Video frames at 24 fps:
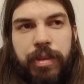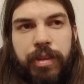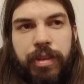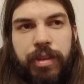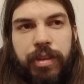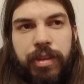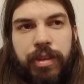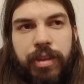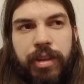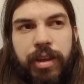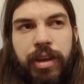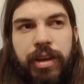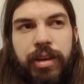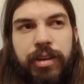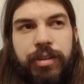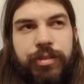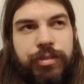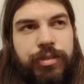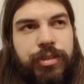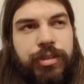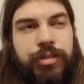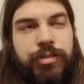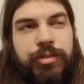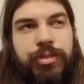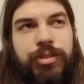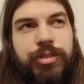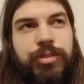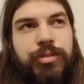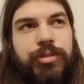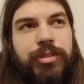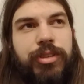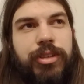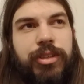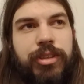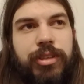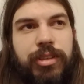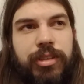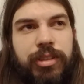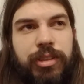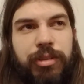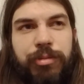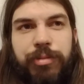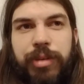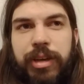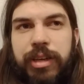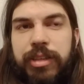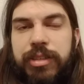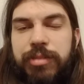yeah, it was just really good. And then
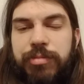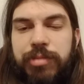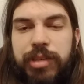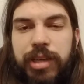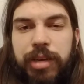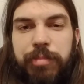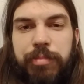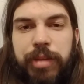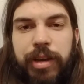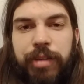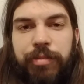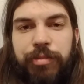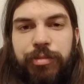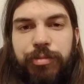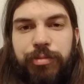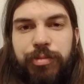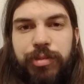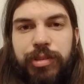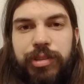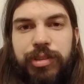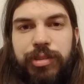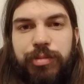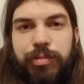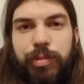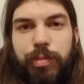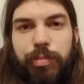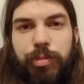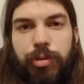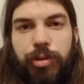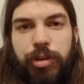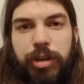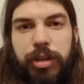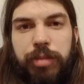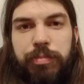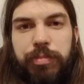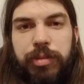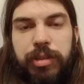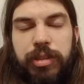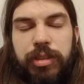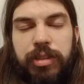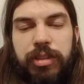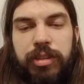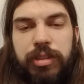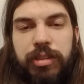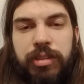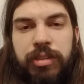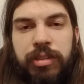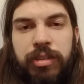we had some time afterwards, and we broke up
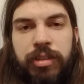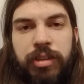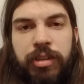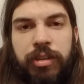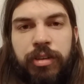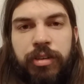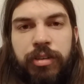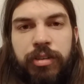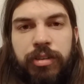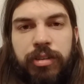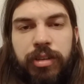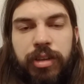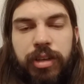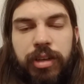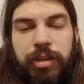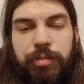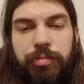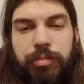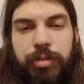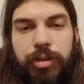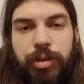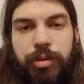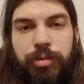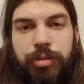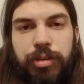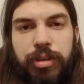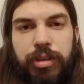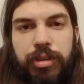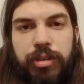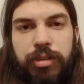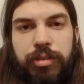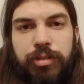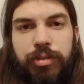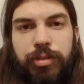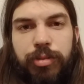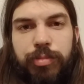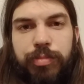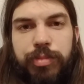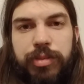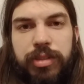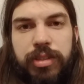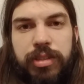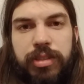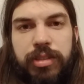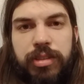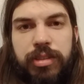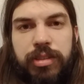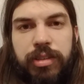into coding
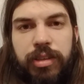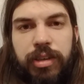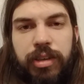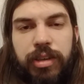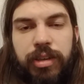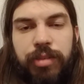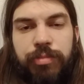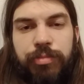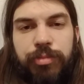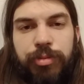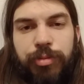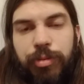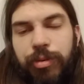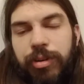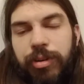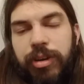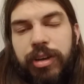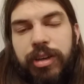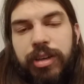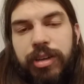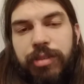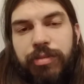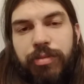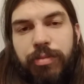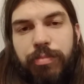groups to work on different